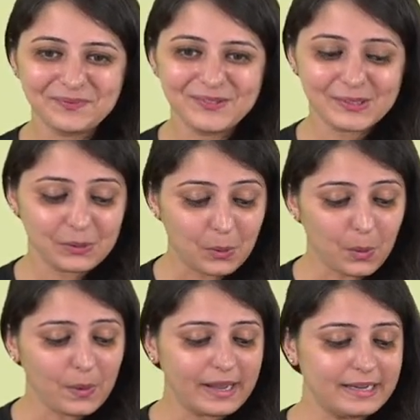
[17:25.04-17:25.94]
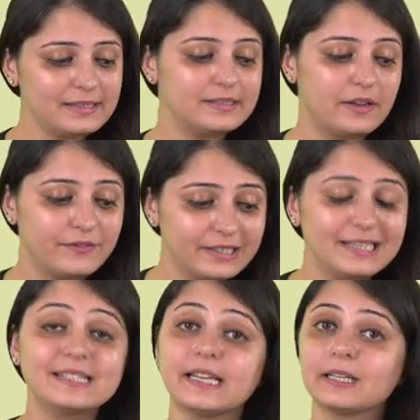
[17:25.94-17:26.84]
So go ahead,
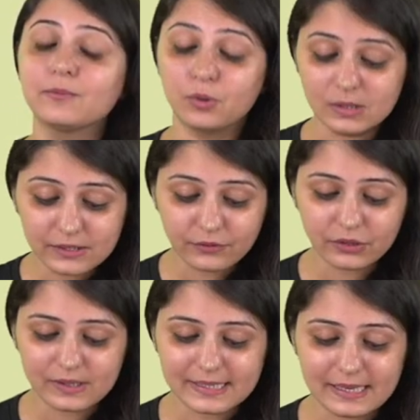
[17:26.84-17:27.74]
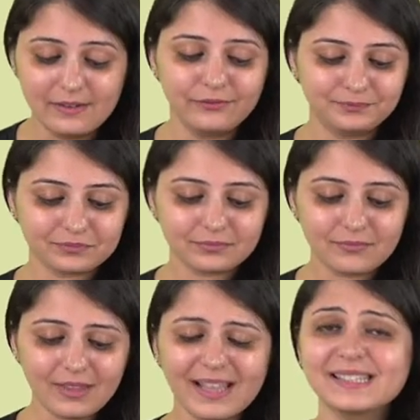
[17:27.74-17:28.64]
definitely set up goals for yourself
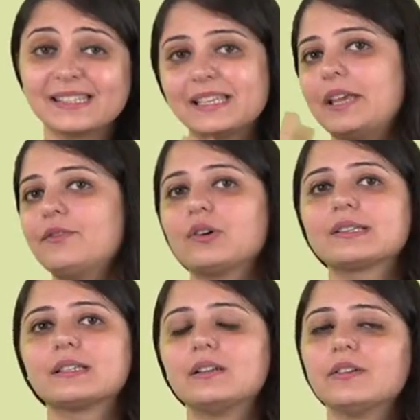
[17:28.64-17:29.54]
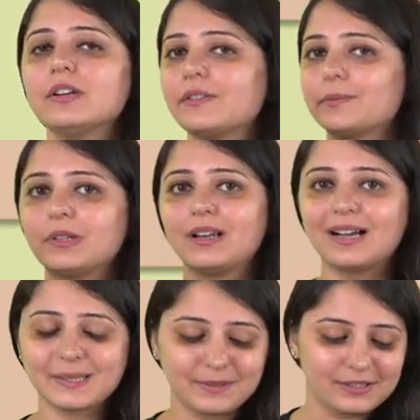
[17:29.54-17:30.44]
and save yourself from the
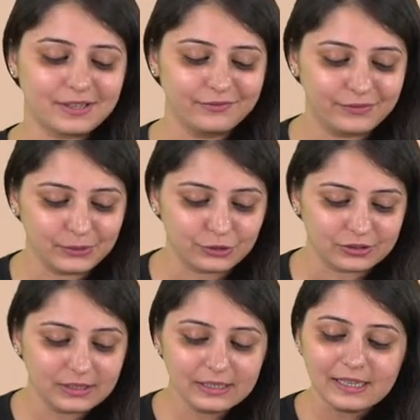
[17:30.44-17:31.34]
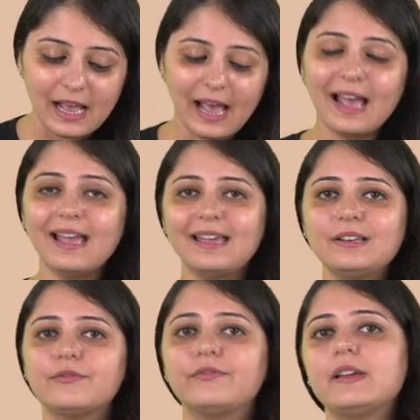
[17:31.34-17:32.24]
last minute confusion.
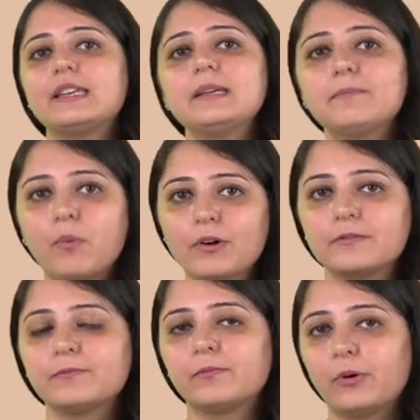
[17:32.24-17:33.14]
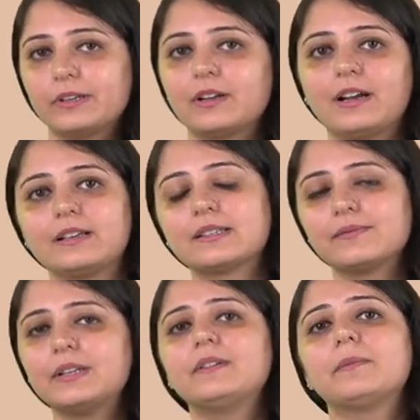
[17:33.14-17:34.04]
And very important point,
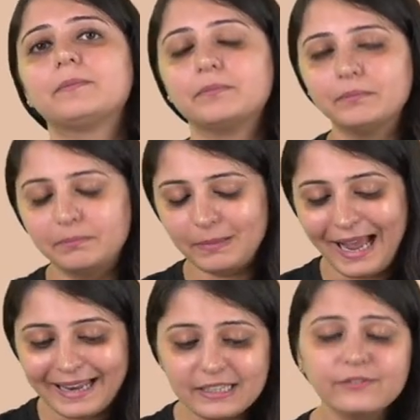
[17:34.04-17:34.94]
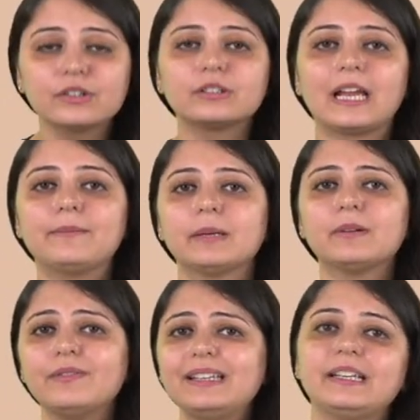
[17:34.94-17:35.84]
guys, when we are planning for a
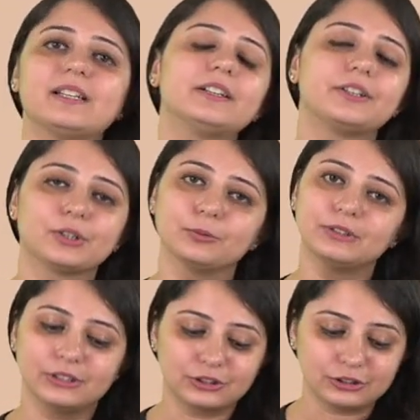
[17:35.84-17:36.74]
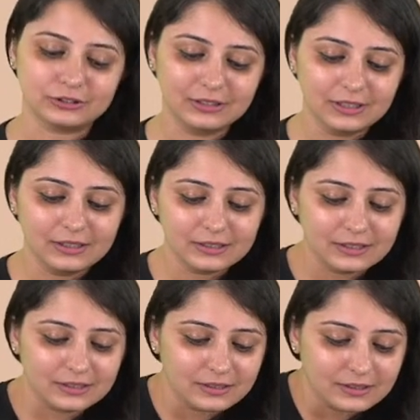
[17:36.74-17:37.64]
timetable, we need that determination
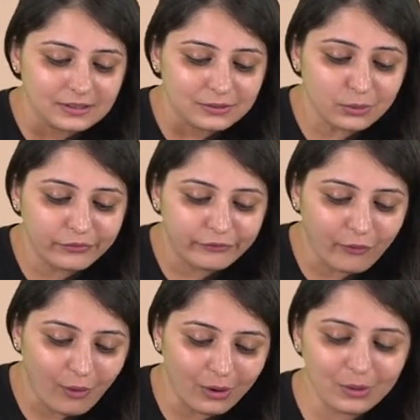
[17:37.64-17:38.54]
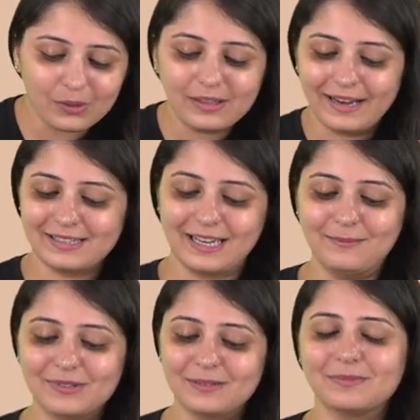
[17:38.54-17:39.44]
to follow that
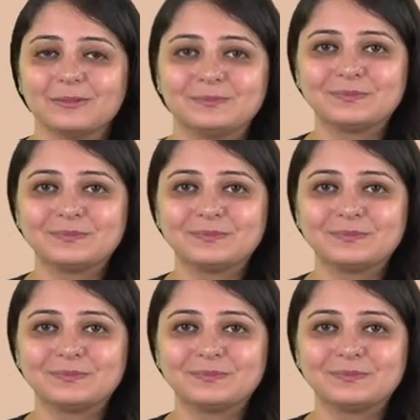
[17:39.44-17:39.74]
timetable